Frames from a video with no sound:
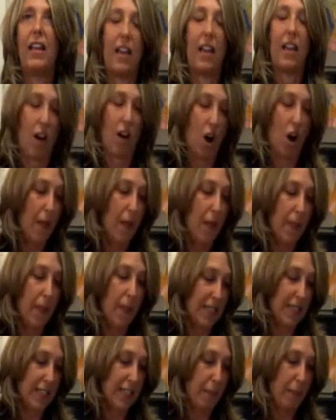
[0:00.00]
on
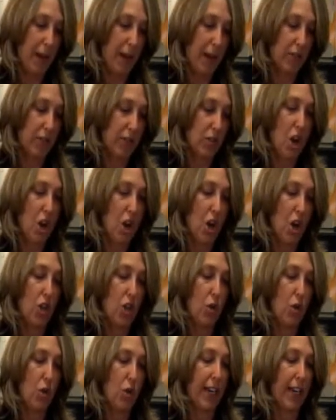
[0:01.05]
these topics,
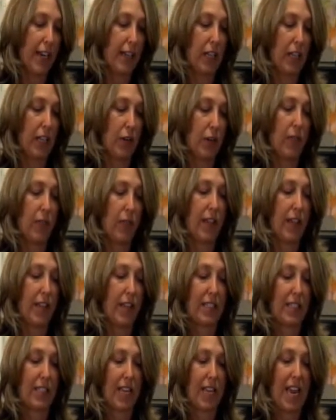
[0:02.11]
you can include
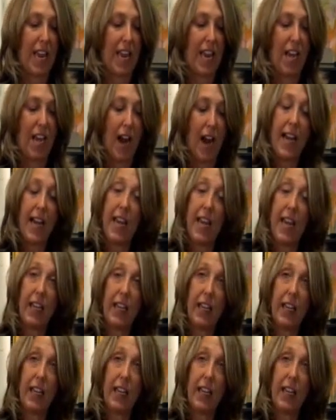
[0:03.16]
this in writing